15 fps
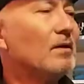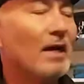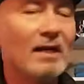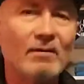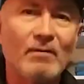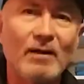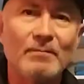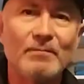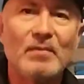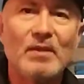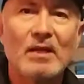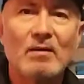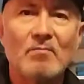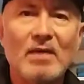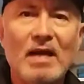Anyway,
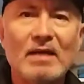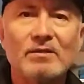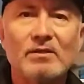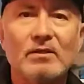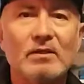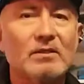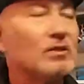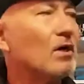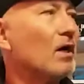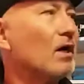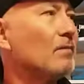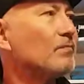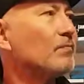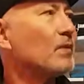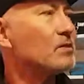back to the guitar.